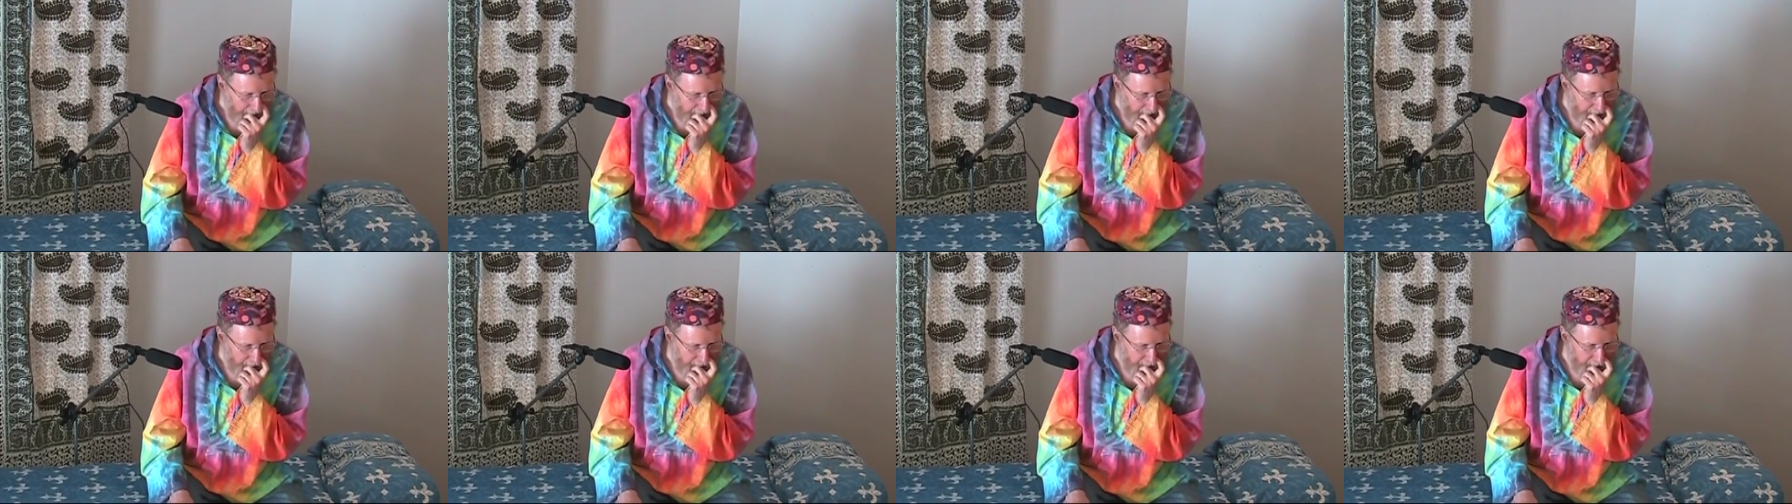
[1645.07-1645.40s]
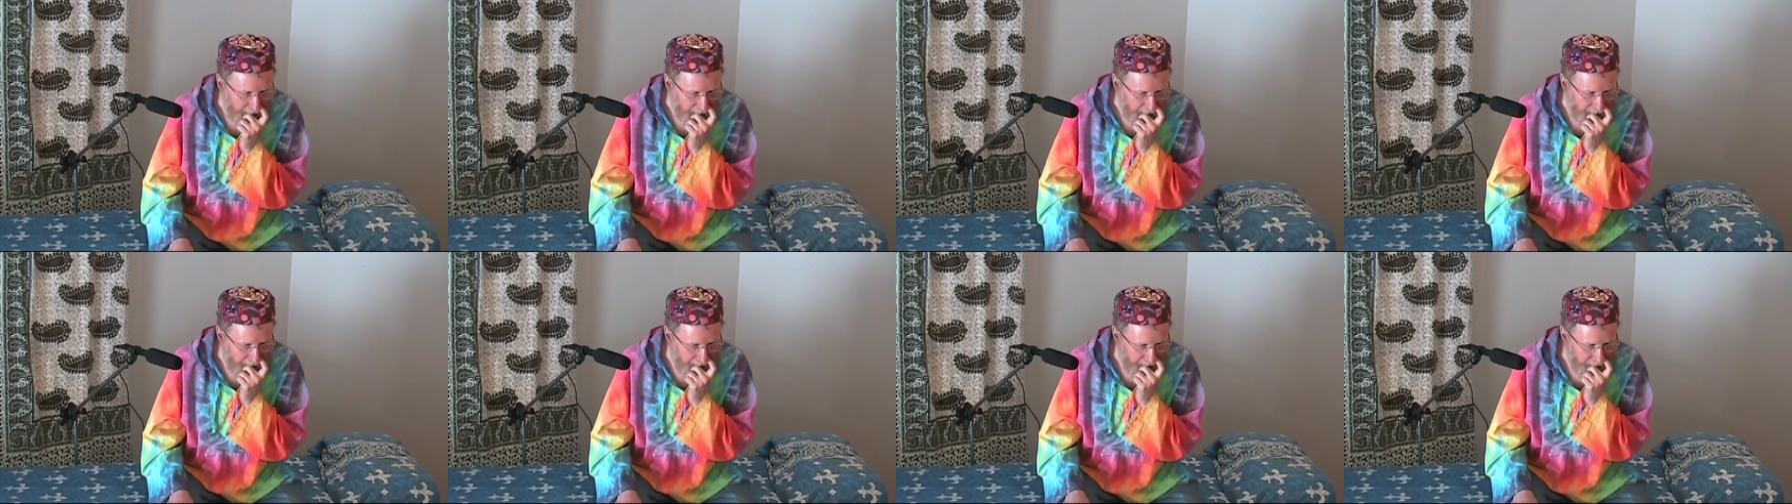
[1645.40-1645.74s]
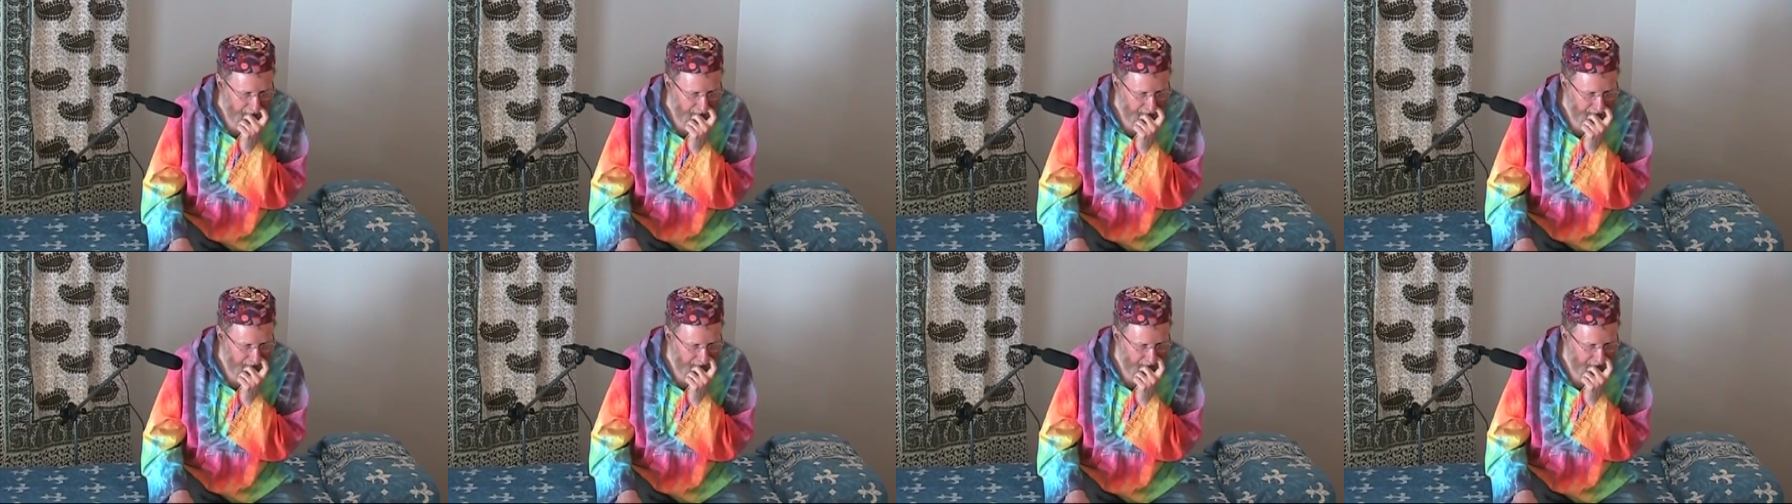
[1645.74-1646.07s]
Alright, I
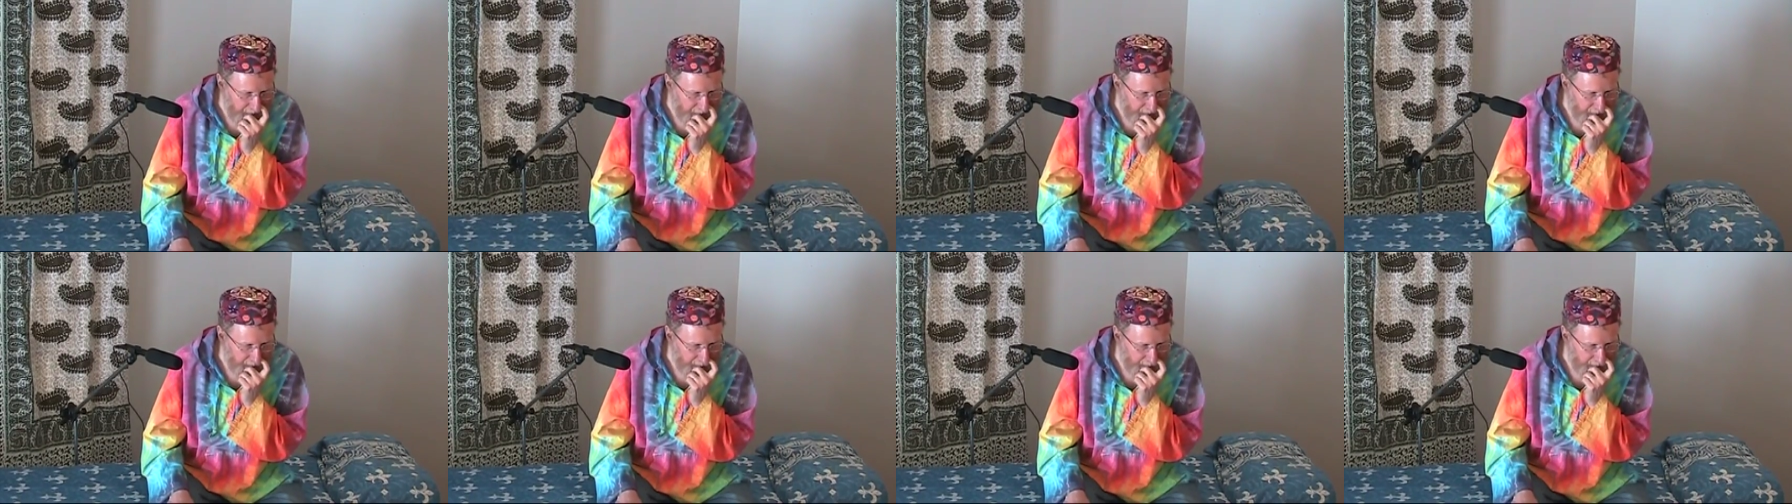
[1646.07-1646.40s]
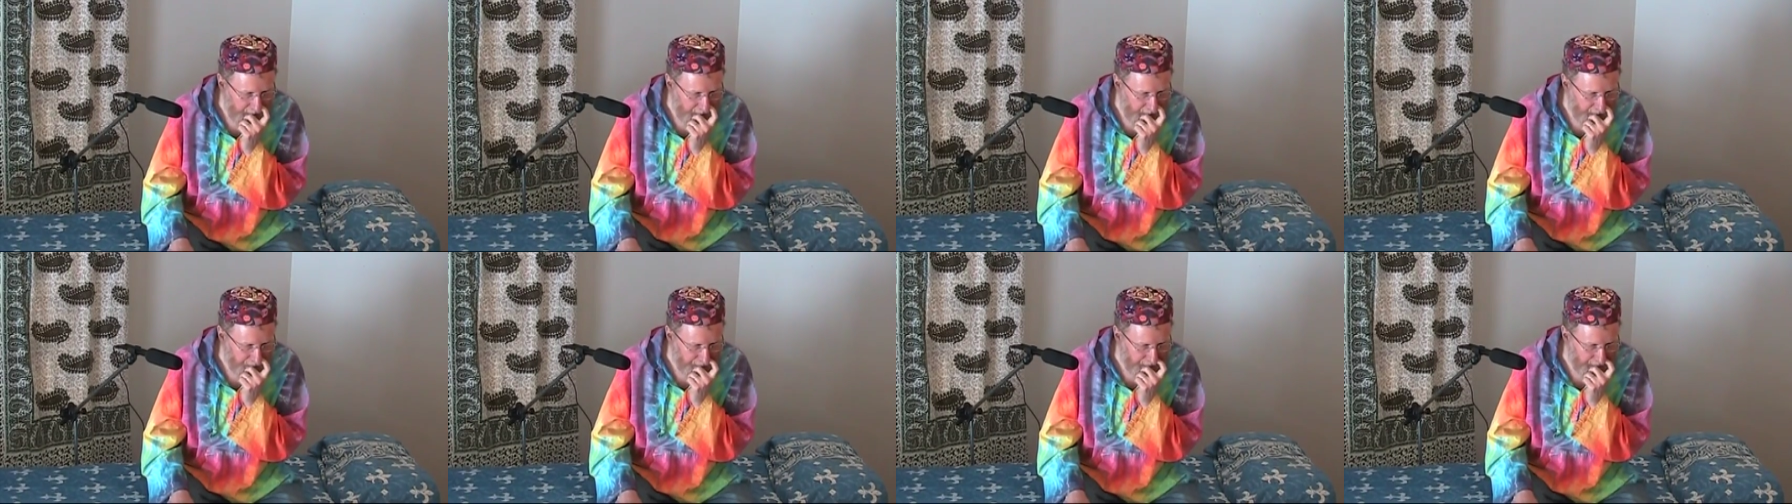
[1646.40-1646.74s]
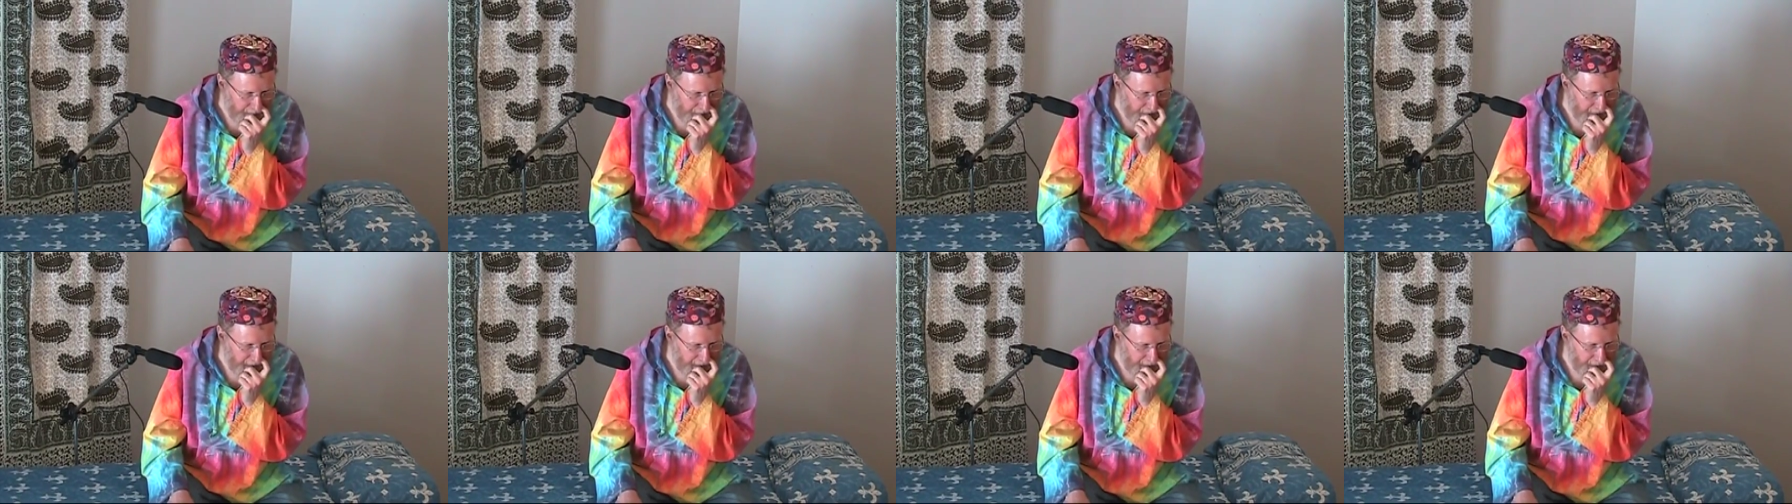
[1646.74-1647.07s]
think uh,
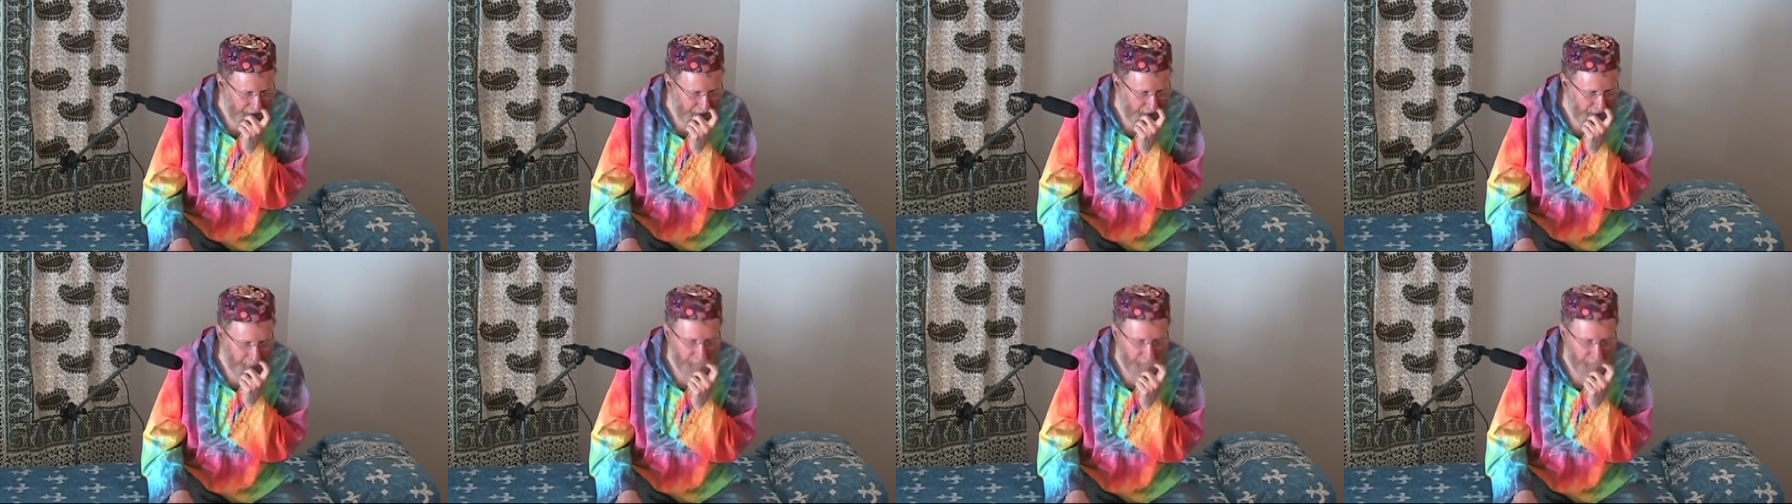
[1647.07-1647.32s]
I'm done